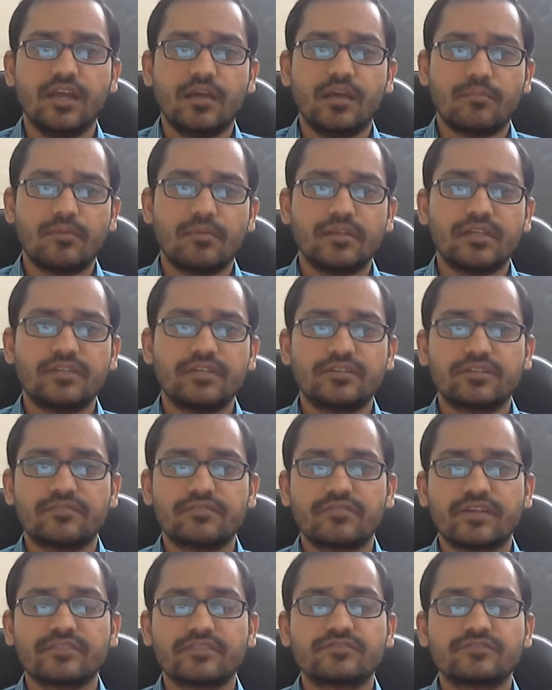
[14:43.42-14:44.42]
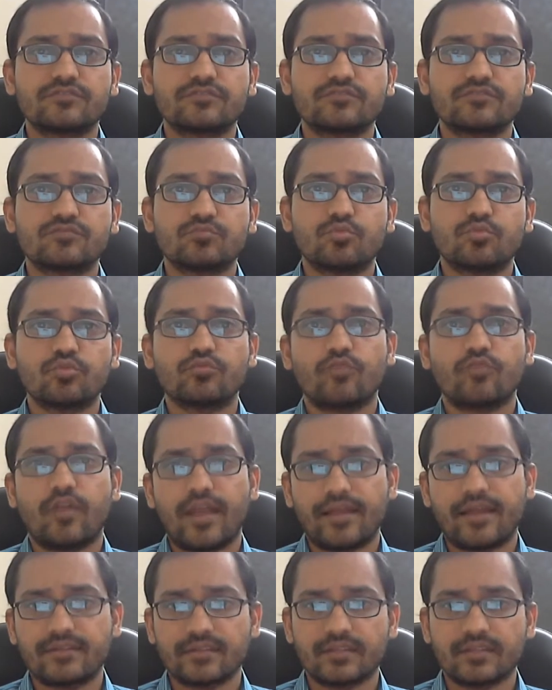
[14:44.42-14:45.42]
but intervenes to smooth
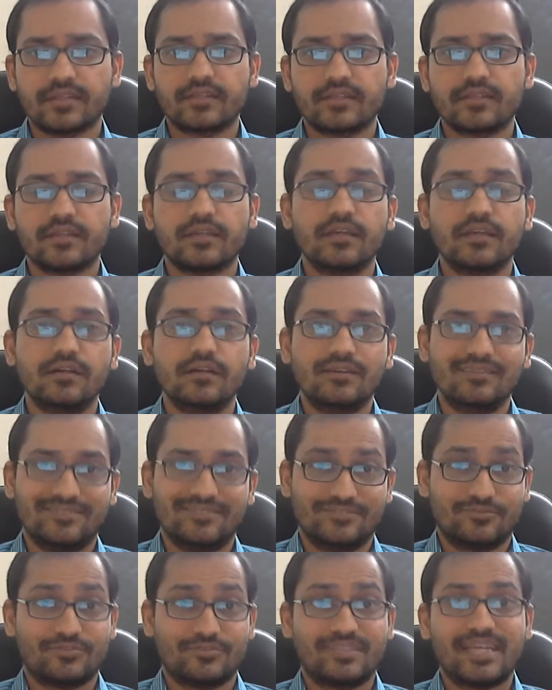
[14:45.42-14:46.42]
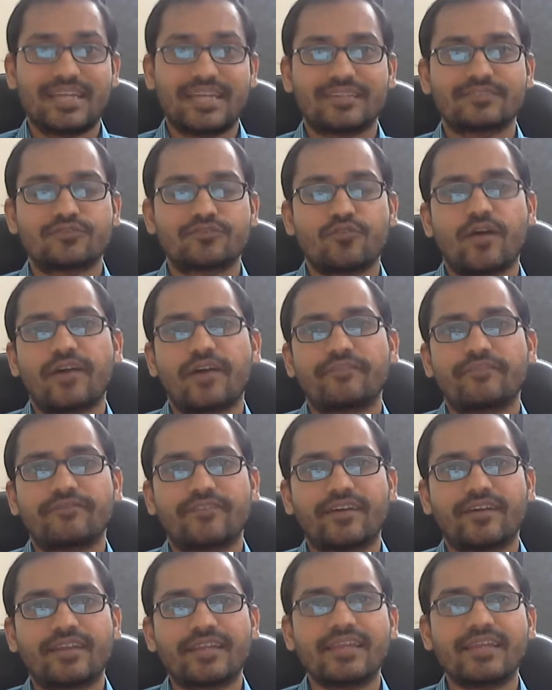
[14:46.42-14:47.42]
volatility. So that is quite
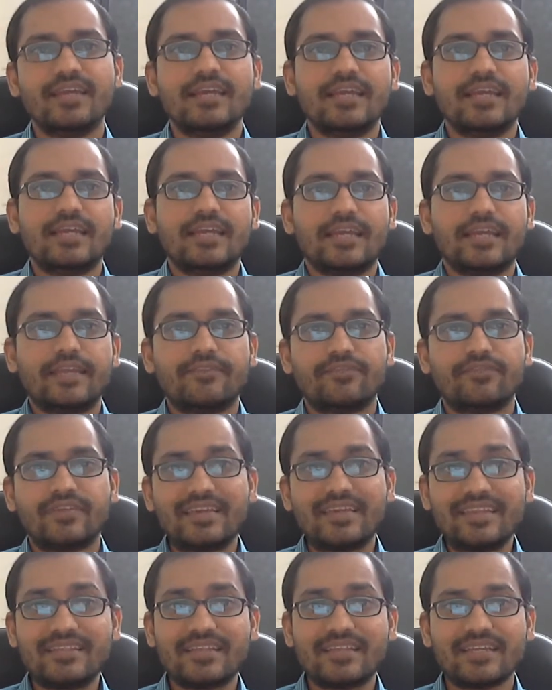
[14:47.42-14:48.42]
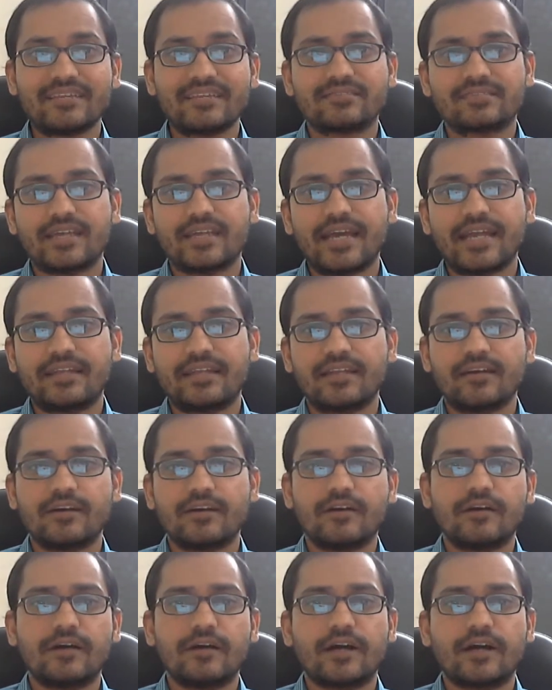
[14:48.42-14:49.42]
funny. If he thinks that
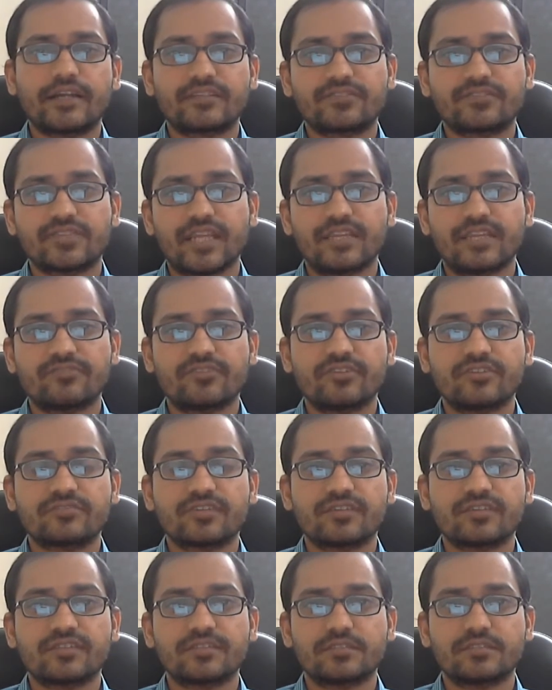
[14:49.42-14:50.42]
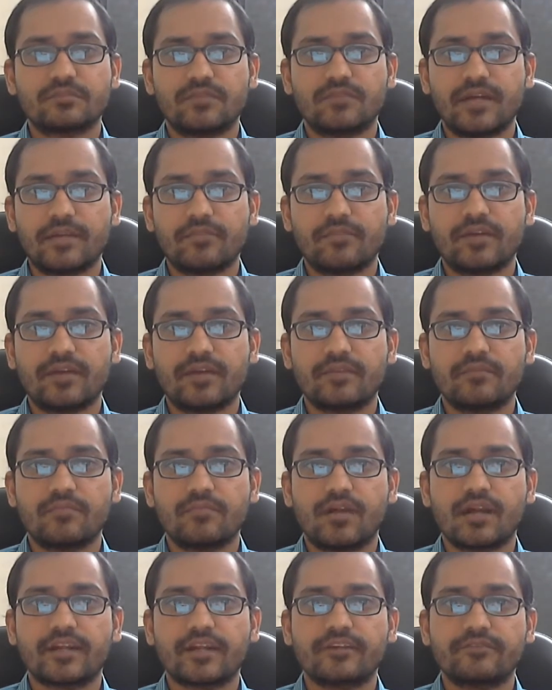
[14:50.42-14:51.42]
our exchange rates are determined by the
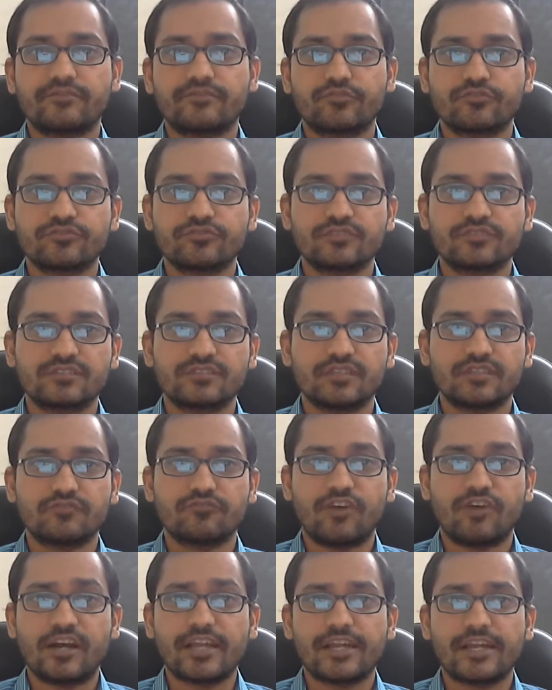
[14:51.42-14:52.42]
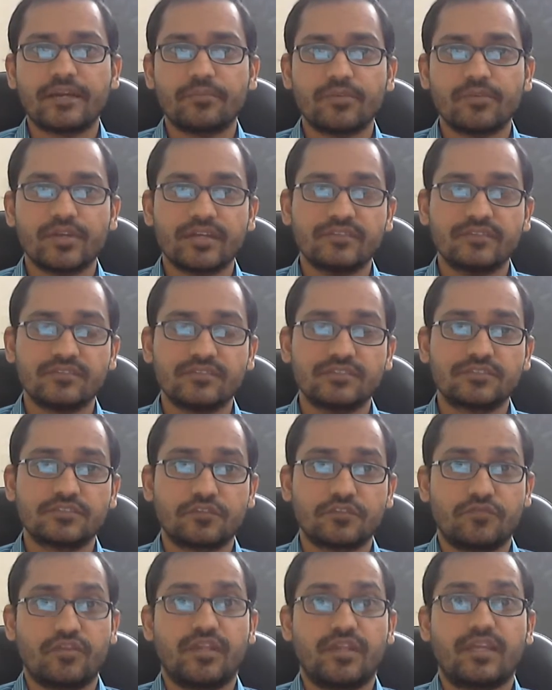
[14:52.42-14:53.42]
market forces, then why RBI is
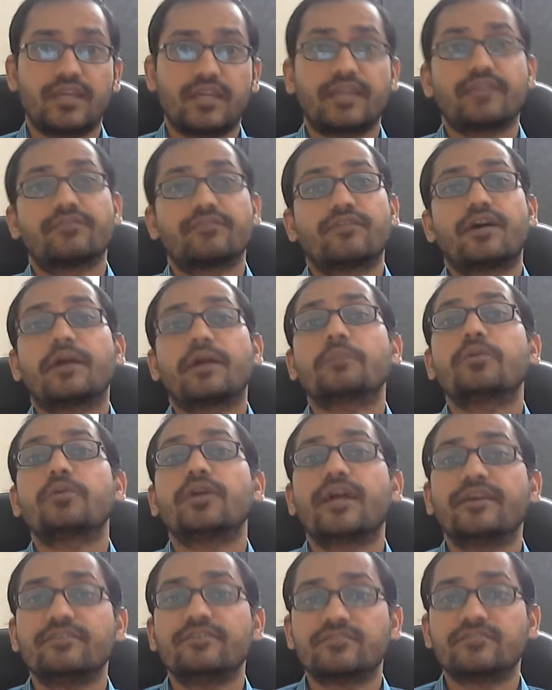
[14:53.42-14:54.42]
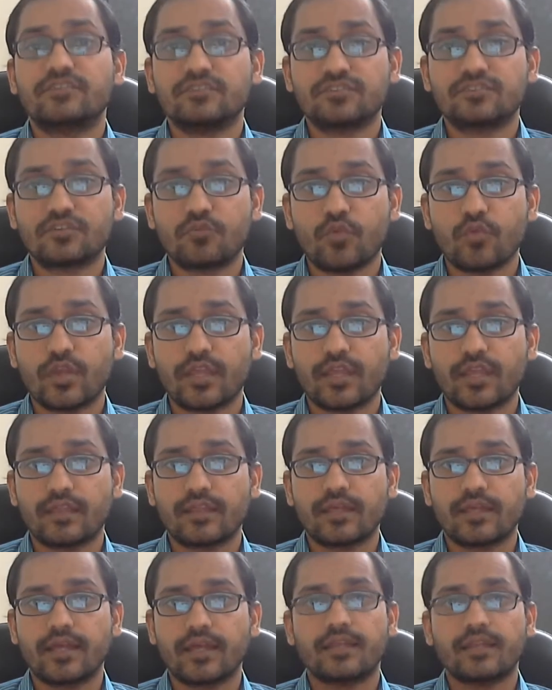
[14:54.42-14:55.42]
intervening? And if RBI is intervening,
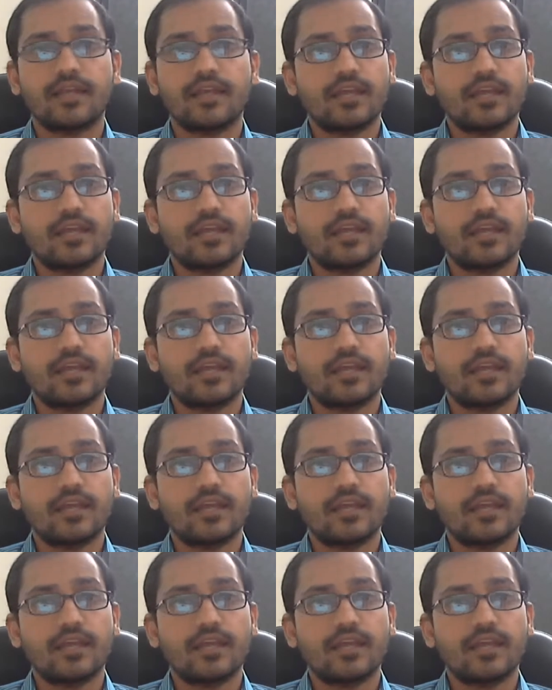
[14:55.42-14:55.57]
then